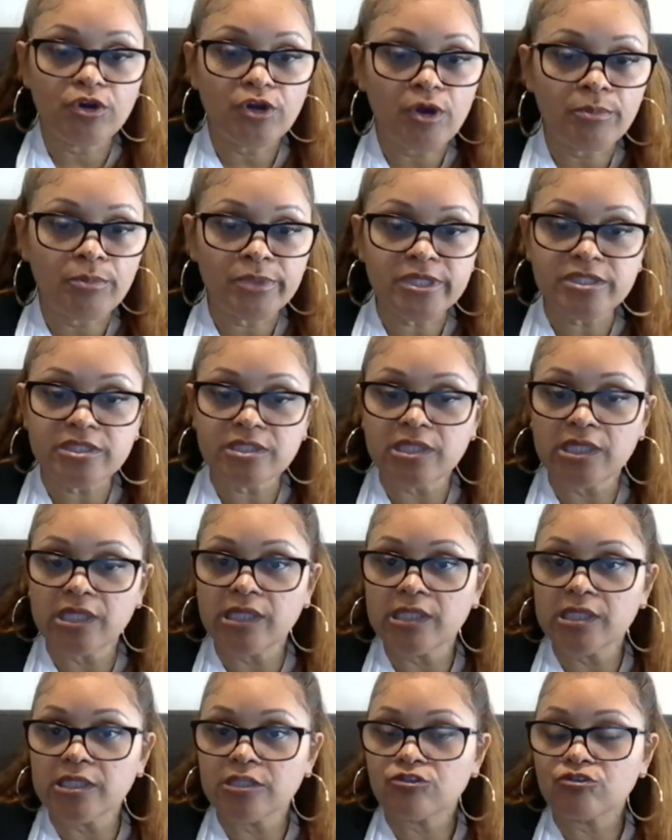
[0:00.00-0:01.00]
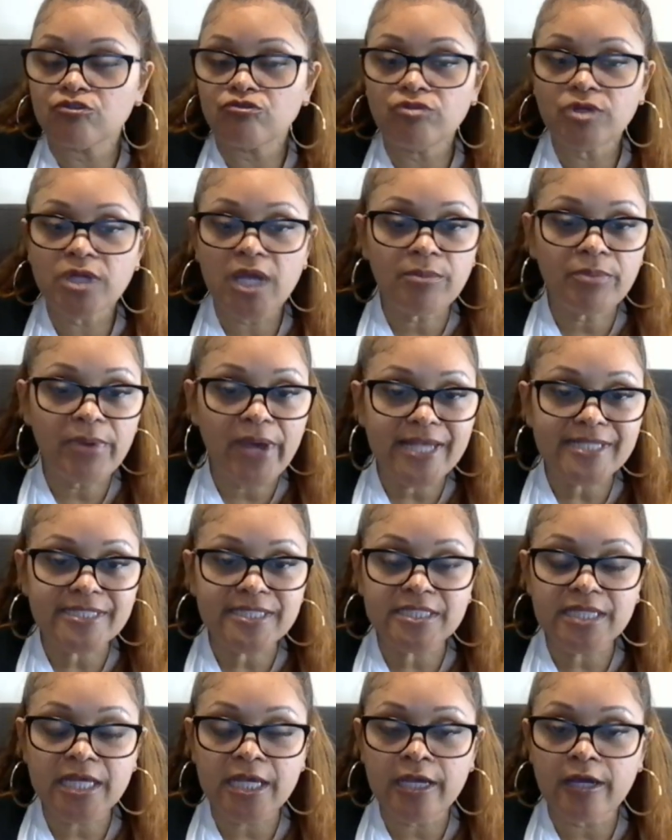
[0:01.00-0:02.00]
start our business,
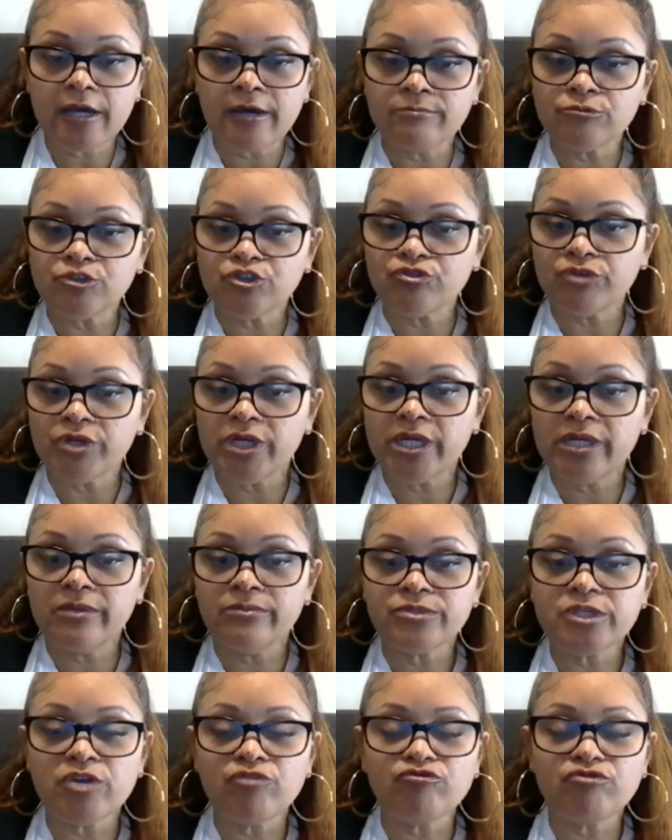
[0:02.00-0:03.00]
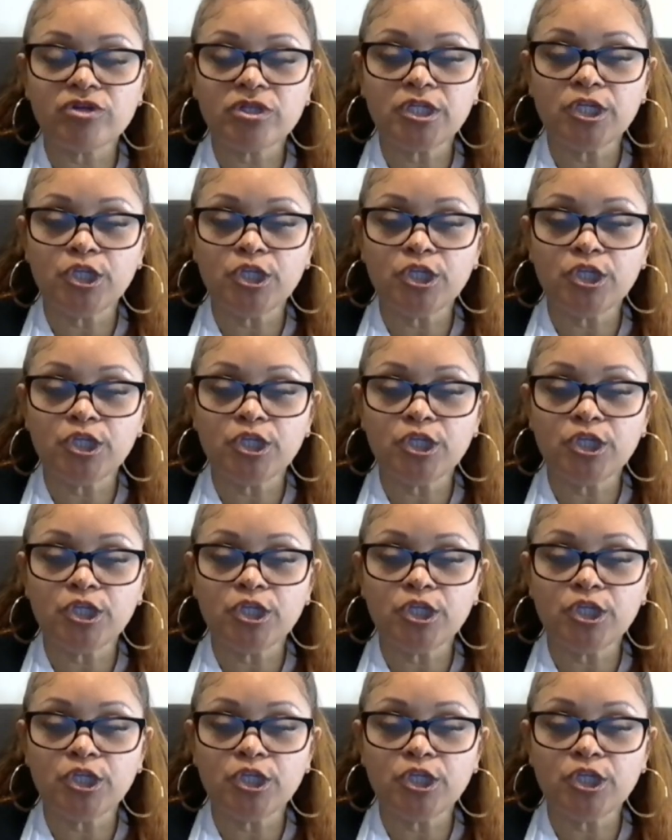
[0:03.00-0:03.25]
create passive income streams,